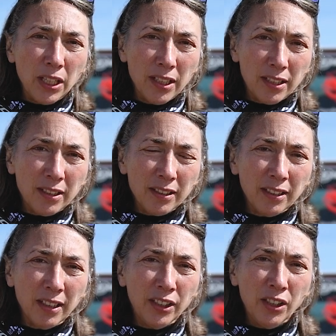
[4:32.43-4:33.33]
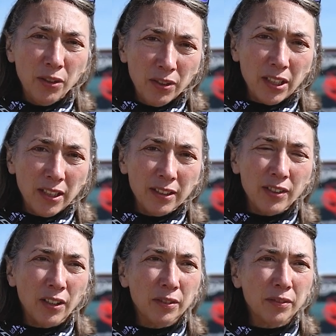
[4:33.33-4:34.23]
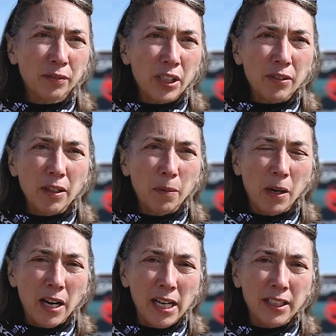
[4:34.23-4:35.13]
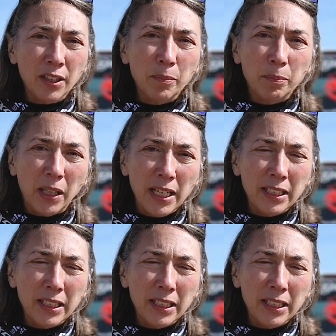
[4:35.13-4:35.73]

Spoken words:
it. Use it. Don't fritter it away. Don't buy